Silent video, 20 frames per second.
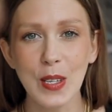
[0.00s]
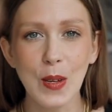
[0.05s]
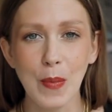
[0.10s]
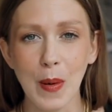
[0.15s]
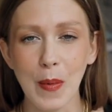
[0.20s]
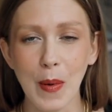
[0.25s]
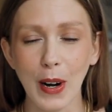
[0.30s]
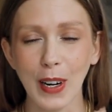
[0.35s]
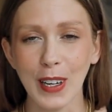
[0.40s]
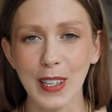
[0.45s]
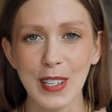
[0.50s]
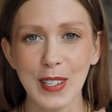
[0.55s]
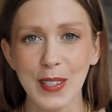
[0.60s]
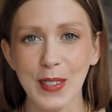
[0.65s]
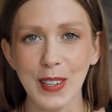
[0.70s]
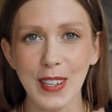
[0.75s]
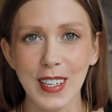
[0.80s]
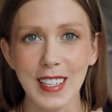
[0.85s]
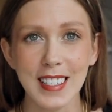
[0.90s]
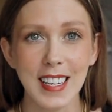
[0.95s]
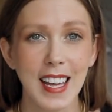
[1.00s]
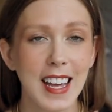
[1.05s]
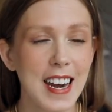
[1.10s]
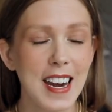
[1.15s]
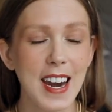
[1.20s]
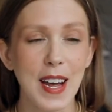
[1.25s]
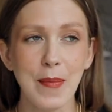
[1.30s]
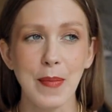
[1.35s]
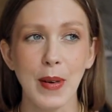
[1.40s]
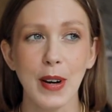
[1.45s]
supermarket stories,
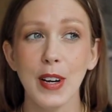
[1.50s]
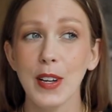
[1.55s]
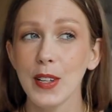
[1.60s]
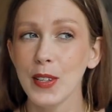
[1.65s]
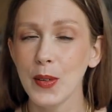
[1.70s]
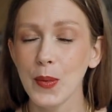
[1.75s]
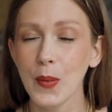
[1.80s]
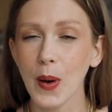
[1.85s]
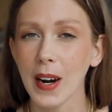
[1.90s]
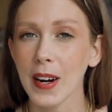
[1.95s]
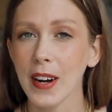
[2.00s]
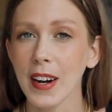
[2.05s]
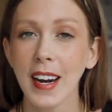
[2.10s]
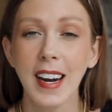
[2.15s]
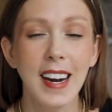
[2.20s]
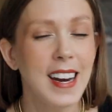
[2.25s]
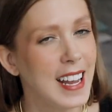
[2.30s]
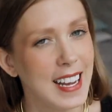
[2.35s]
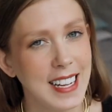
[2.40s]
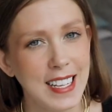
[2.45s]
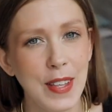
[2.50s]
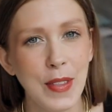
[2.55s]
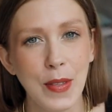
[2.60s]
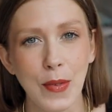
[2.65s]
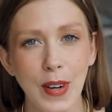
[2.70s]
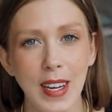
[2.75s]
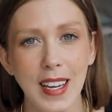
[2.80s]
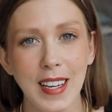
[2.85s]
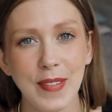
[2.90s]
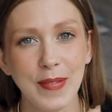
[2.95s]
number
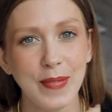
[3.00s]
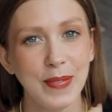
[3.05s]
283.